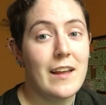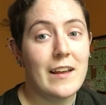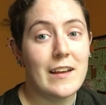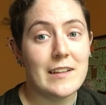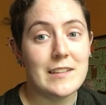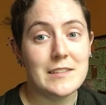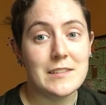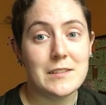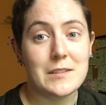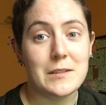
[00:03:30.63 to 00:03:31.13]

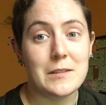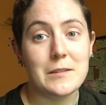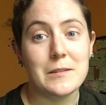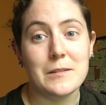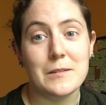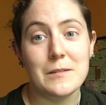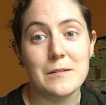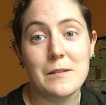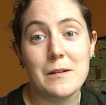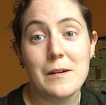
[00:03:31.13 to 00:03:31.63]
And
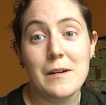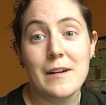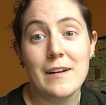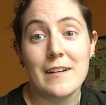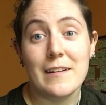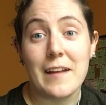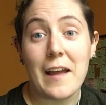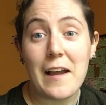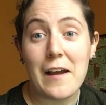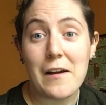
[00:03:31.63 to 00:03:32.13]
so
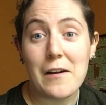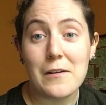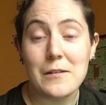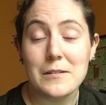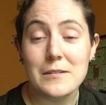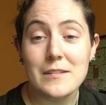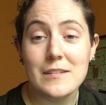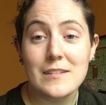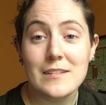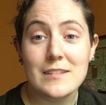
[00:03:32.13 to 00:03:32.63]

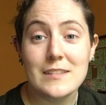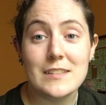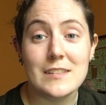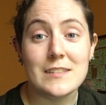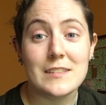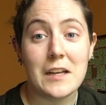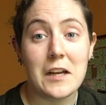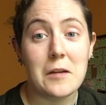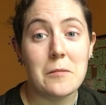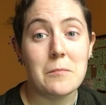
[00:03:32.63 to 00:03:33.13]
now,
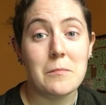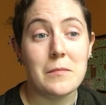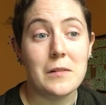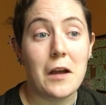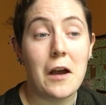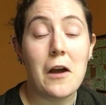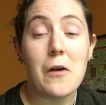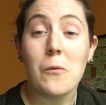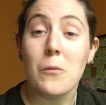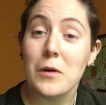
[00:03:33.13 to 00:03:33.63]
since I'm
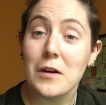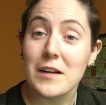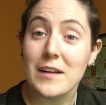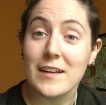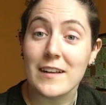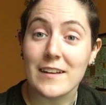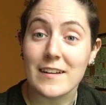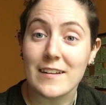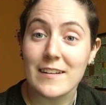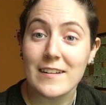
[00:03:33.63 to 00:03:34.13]
not
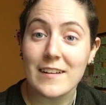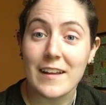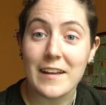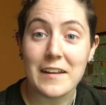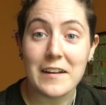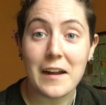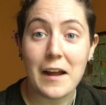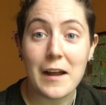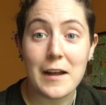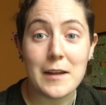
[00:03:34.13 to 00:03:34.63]
working
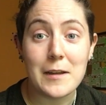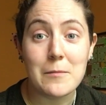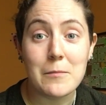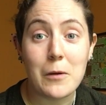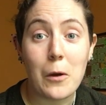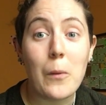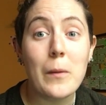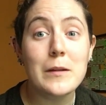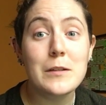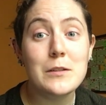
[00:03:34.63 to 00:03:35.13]
and I am
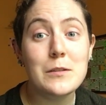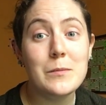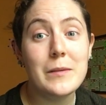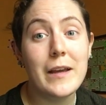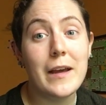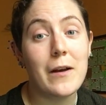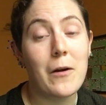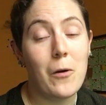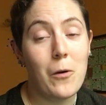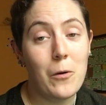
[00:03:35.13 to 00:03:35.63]
going to be
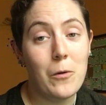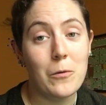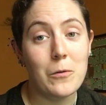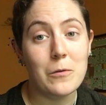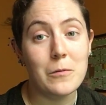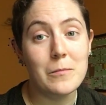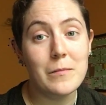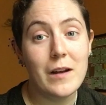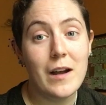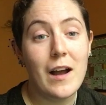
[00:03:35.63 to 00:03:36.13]
at
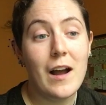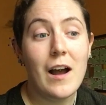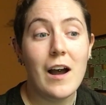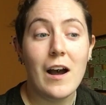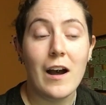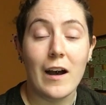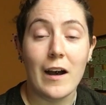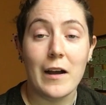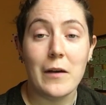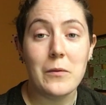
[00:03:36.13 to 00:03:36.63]
home,
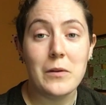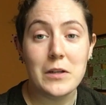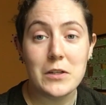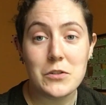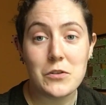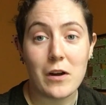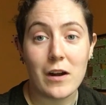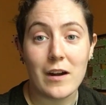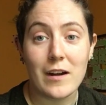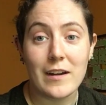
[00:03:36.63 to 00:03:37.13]
I want to
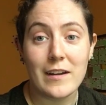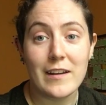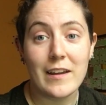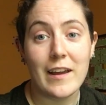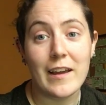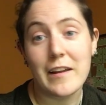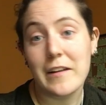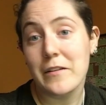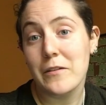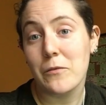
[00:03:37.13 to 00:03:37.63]
try
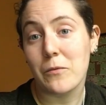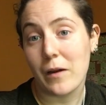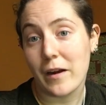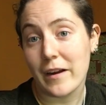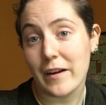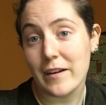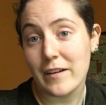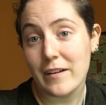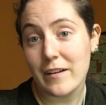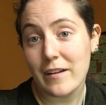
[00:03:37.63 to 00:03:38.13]
and
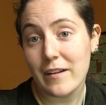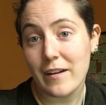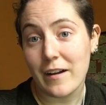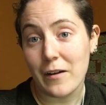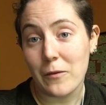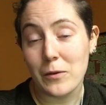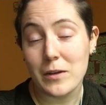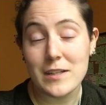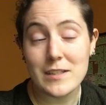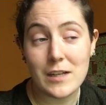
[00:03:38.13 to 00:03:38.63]
write, I
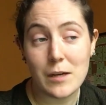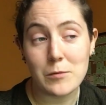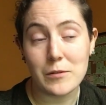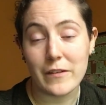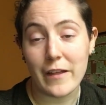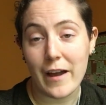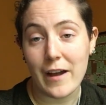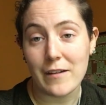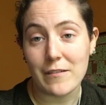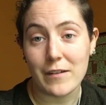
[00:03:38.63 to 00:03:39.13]
want to double
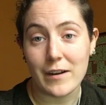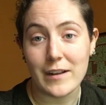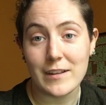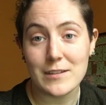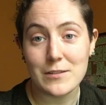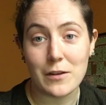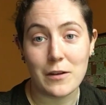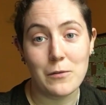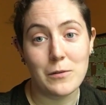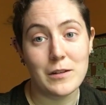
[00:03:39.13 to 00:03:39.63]
that, right?
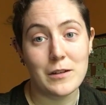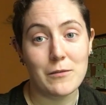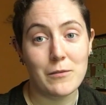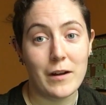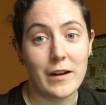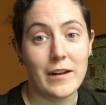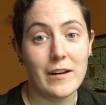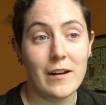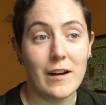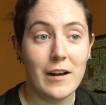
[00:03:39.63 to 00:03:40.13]
So I want to
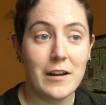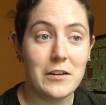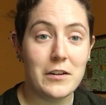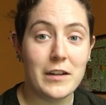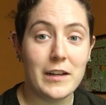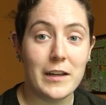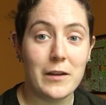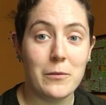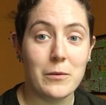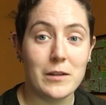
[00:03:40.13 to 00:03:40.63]
write
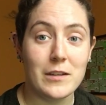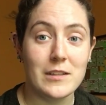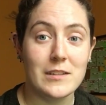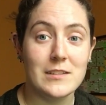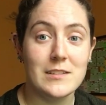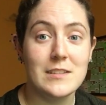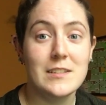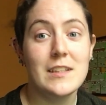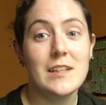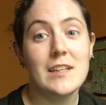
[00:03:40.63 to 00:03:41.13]
100K
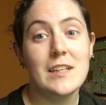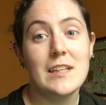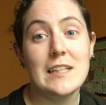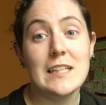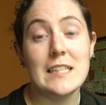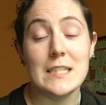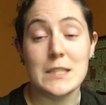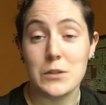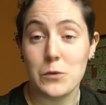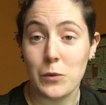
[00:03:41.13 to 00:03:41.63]
words
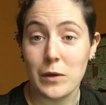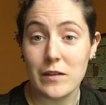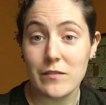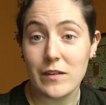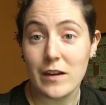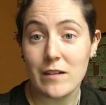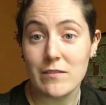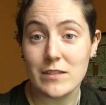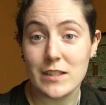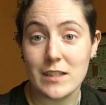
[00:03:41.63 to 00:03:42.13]
in
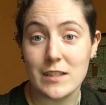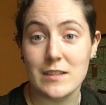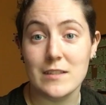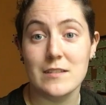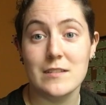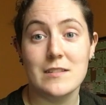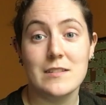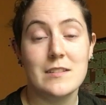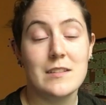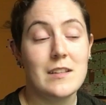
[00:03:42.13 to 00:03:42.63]
25
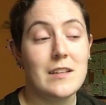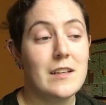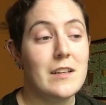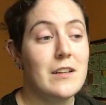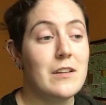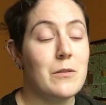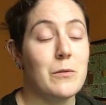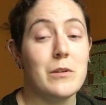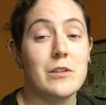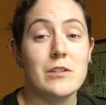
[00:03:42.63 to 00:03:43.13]
days,
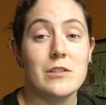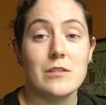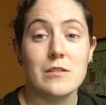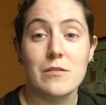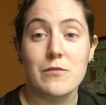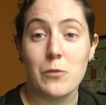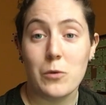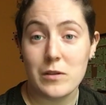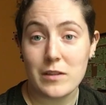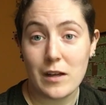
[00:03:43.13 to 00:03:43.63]
which is
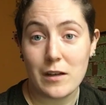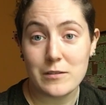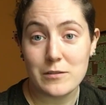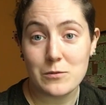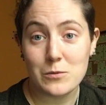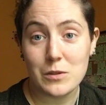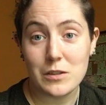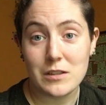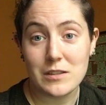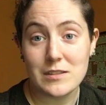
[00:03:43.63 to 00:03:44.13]
4,000
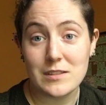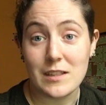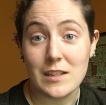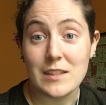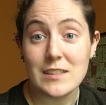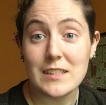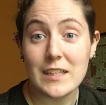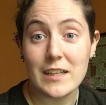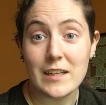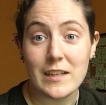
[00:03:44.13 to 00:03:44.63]
words a
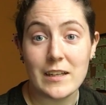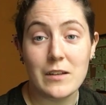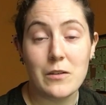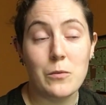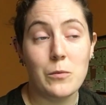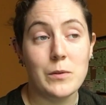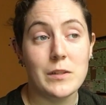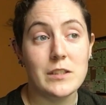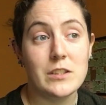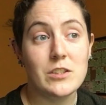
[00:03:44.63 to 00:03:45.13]
day,
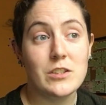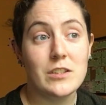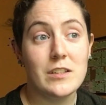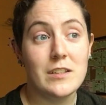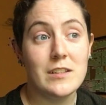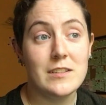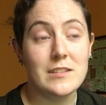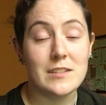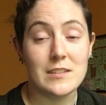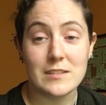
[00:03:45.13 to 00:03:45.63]
which
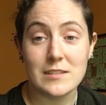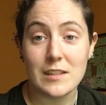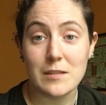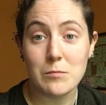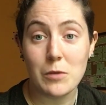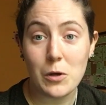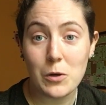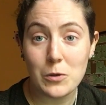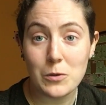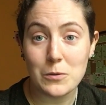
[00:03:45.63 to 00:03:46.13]
since I'm
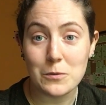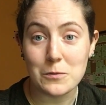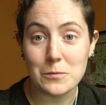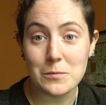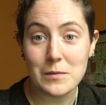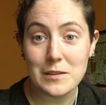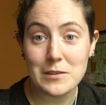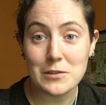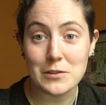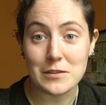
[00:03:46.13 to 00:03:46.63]

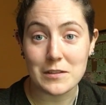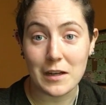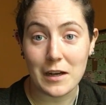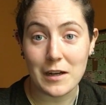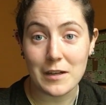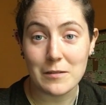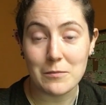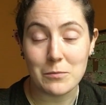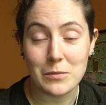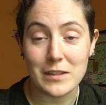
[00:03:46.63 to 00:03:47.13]
home should
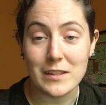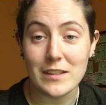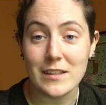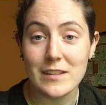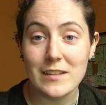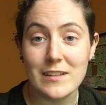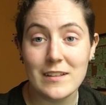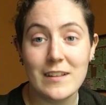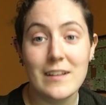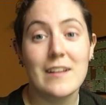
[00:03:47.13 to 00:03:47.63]
not
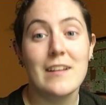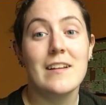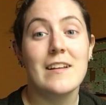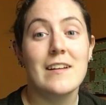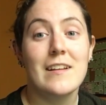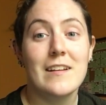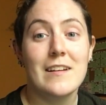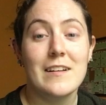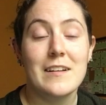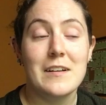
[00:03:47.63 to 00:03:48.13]
be
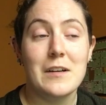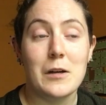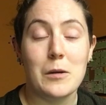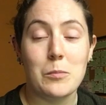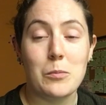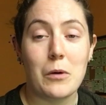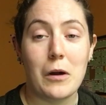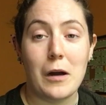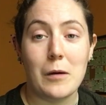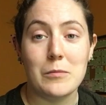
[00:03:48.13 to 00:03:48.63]
a
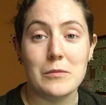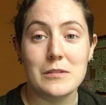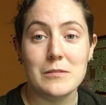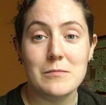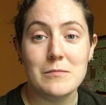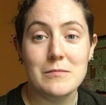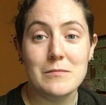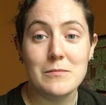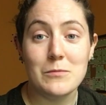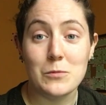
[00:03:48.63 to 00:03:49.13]

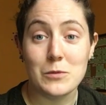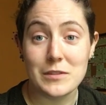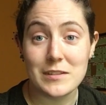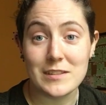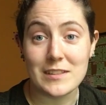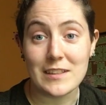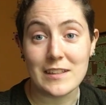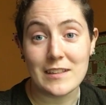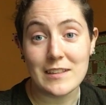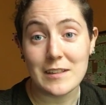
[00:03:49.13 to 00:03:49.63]
problem. We'll
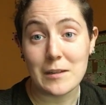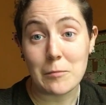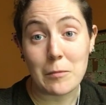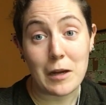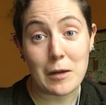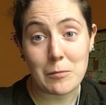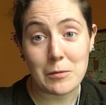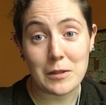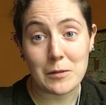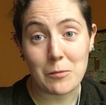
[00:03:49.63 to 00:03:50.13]
see. It
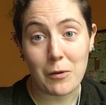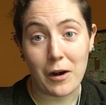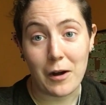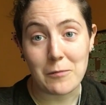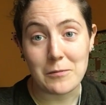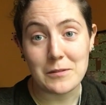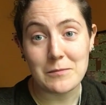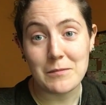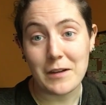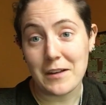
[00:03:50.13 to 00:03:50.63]
might be a
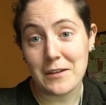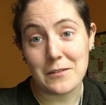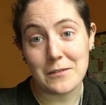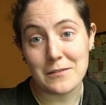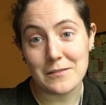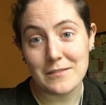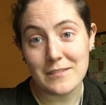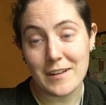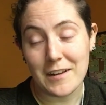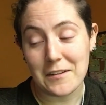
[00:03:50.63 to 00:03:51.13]
problem. I don't
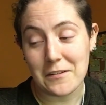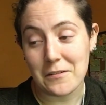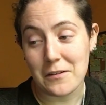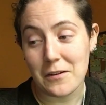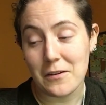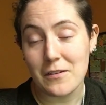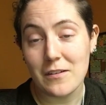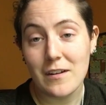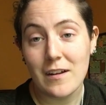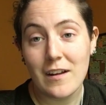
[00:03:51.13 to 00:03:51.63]

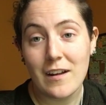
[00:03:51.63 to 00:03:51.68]
know.